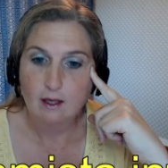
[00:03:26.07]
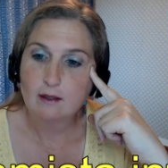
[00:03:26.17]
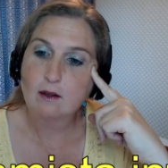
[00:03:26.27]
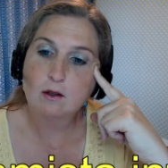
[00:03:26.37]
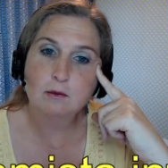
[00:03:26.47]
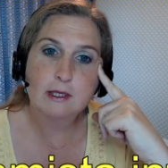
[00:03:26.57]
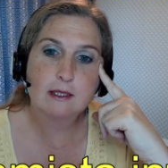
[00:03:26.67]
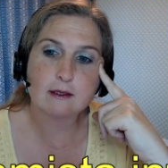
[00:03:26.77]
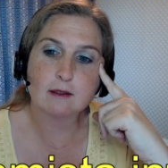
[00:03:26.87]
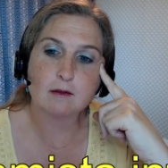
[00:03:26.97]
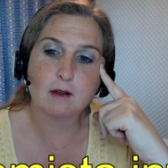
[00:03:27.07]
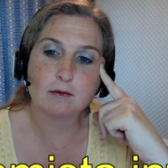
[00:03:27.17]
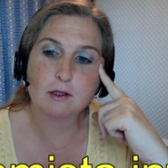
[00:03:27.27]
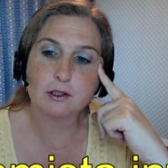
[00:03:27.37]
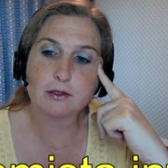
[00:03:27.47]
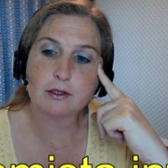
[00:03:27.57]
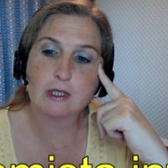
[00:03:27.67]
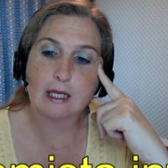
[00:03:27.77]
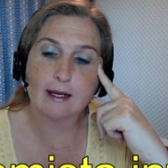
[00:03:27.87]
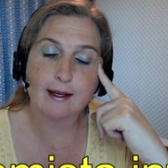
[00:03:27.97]
The whole week isn't rough, which is
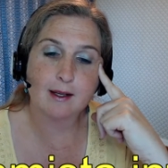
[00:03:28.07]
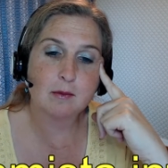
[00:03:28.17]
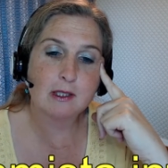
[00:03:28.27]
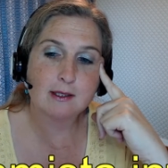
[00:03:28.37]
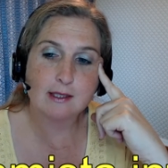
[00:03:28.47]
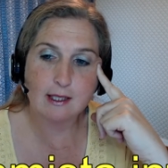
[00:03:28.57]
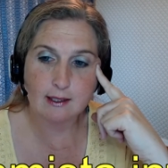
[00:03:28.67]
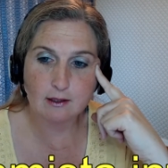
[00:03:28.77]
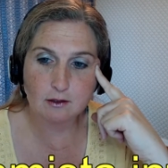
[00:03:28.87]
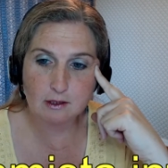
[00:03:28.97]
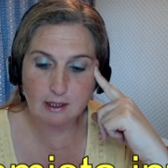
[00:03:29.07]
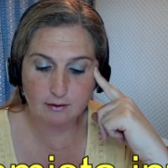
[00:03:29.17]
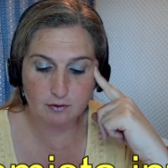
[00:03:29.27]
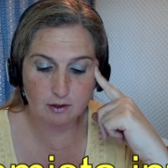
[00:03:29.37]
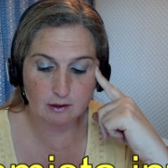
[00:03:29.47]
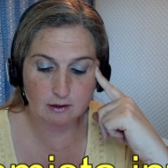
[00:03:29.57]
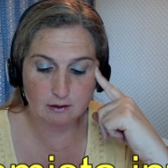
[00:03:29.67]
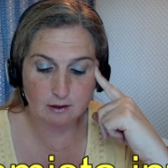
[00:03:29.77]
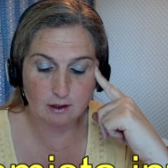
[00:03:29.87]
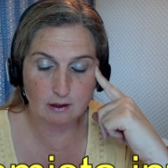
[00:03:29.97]
good. And I am going to say it looks like for
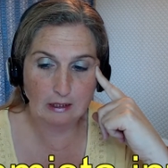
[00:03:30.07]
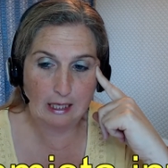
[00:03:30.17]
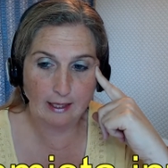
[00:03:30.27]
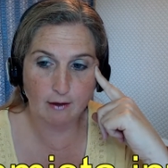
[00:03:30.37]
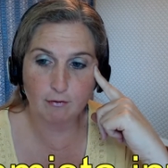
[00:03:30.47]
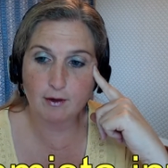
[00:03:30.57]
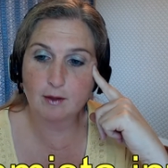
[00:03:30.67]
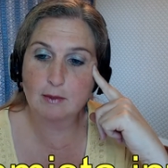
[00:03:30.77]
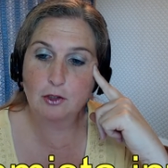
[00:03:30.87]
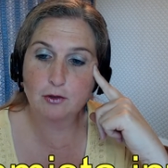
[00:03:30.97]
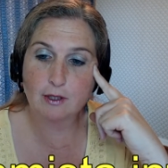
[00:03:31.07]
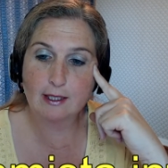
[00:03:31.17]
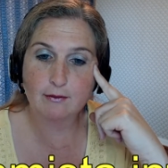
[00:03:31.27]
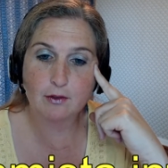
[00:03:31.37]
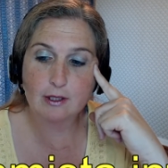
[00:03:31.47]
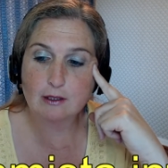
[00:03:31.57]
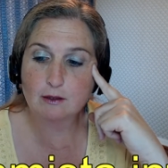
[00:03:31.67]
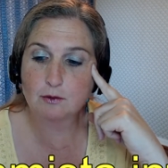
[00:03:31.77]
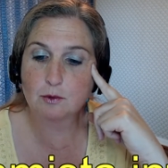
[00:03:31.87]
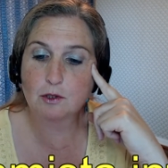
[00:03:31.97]
a lot of you, for the majority of you, this
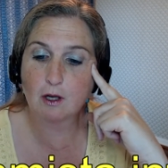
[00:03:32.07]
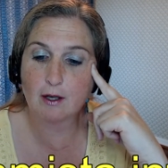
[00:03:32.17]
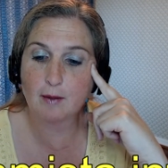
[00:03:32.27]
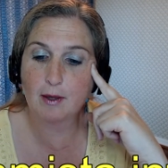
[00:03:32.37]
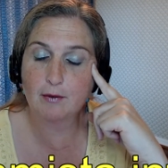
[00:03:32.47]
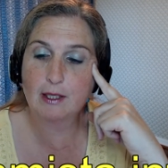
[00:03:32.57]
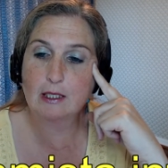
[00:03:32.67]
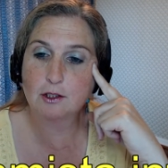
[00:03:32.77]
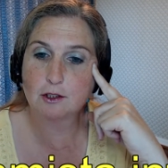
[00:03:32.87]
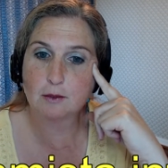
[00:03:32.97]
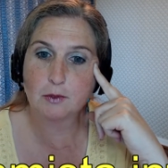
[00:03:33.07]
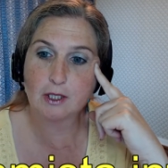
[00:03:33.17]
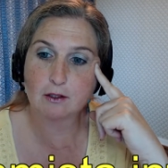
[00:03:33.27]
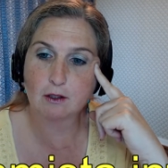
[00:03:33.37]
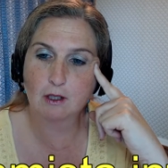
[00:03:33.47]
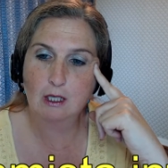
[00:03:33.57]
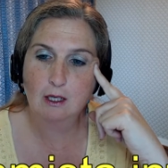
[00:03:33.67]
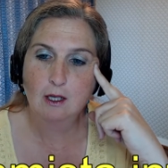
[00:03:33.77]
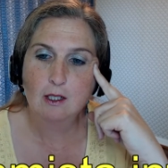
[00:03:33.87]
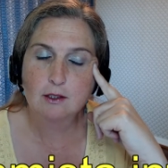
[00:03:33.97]
is, we're talking about relationship sector.
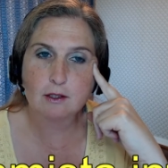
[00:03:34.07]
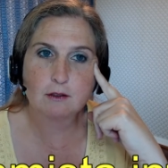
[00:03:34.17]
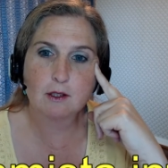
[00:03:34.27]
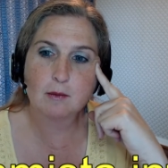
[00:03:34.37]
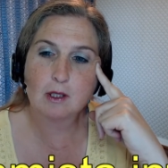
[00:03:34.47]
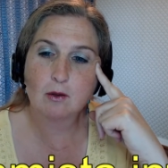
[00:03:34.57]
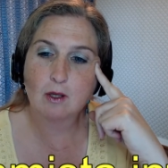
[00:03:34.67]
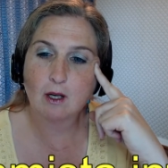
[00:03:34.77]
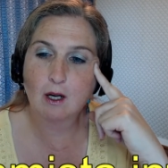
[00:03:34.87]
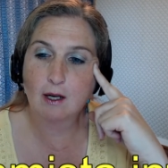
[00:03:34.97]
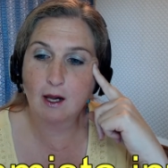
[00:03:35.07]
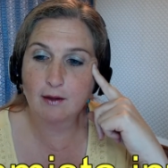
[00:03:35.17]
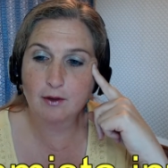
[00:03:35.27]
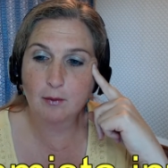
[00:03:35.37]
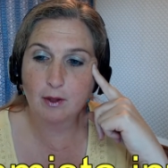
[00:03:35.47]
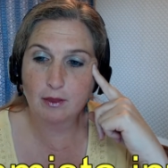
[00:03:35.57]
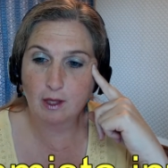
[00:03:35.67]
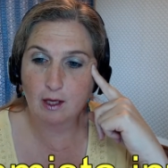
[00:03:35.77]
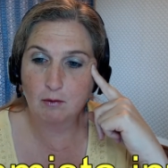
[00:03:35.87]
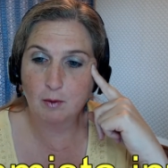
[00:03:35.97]
So there's something going on either with
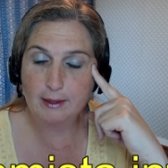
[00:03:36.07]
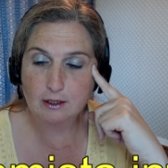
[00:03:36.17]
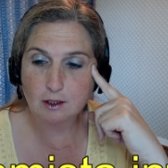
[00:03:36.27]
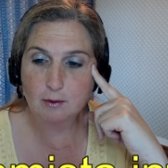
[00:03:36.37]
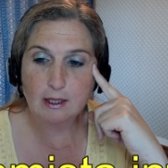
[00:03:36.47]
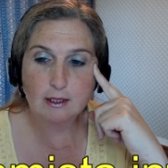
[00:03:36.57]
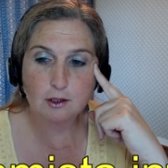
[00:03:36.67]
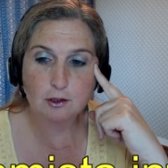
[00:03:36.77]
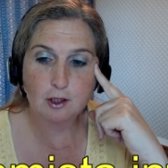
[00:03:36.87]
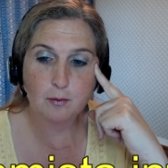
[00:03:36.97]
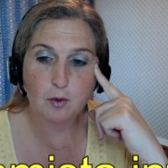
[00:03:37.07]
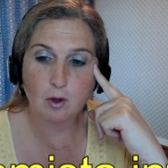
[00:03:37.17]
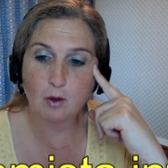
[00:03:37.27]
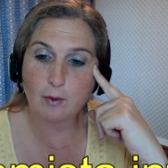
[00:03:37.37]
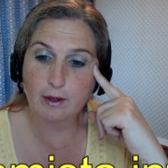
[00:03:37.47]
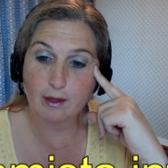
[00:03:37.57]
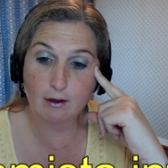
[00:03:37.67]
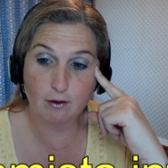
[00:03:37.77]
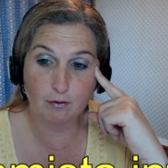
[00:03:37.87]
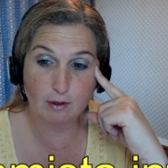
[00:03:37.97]
a romantic relationship or with a
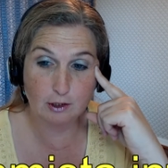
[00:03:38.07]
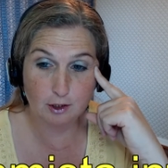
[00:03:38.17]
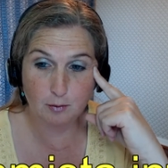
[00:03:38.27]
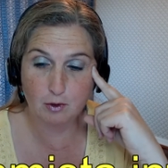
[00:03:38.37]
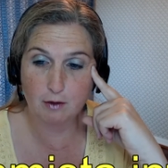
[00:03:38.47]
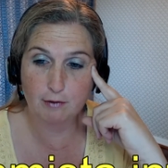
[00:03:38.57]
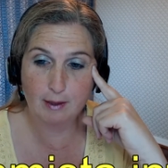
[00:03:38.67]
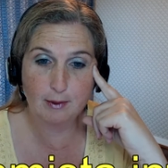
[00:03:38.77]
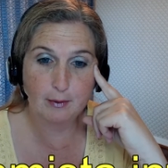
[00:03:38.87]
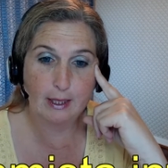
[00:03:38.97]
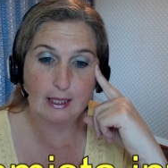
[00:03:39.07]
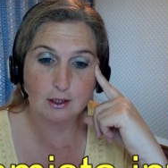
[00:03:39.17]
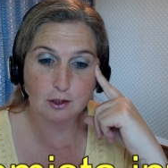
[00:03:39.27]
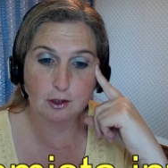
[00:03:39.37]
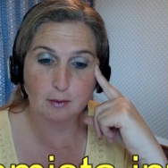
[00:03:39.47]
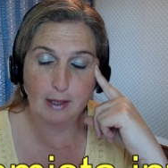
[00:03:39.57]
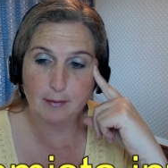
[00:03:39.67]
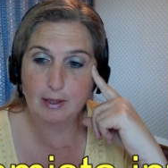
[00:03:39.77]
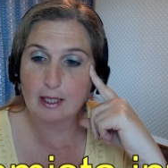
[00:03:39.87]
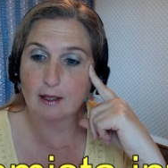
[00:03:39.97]
good friendship or a family relationship
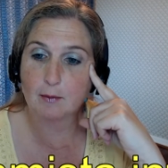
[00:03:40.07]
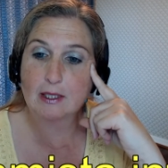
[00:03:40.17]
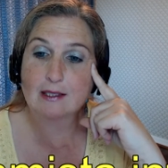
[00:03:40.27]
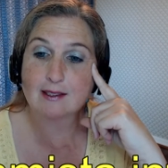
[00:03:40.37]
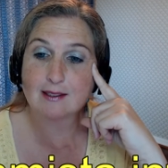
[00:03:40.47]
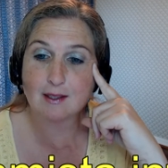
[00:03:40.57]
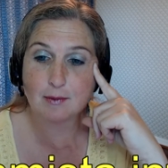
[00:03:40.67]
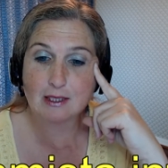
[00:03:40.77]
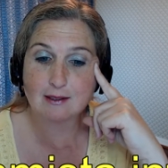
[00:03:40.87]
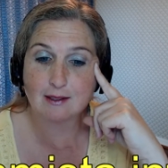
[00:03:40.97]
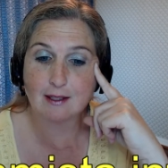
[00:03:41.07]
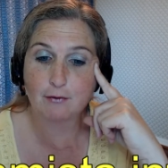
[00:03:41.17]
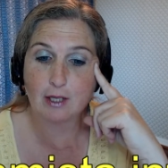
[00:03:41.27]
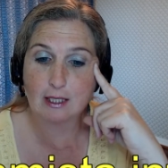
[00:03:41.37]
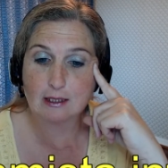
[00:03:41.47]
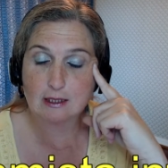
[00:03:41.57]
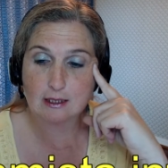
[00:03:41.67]
happening here. But this is something significant.